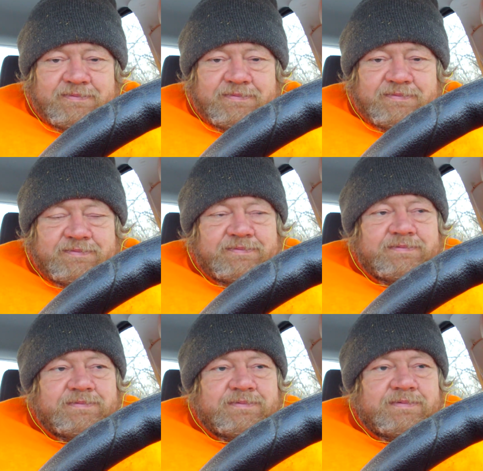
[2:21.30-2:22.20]

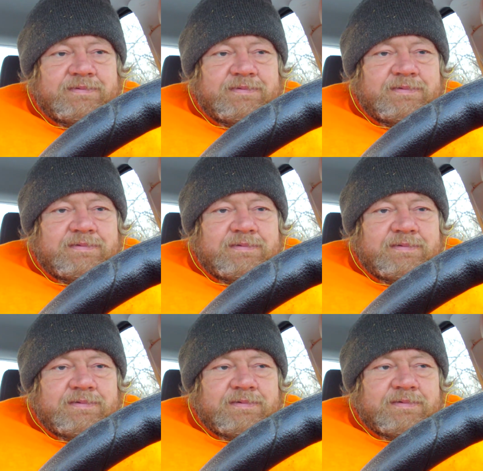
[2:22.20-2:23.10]

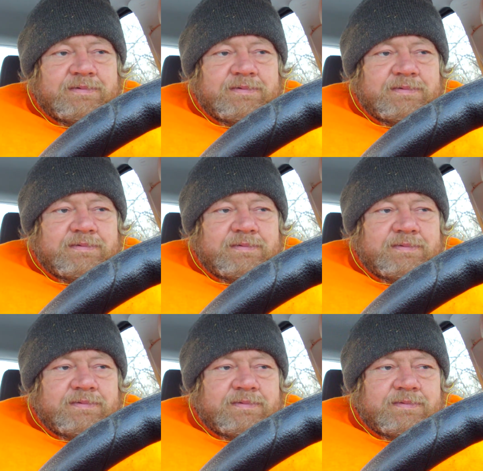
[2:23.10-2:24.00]
(no one is talking)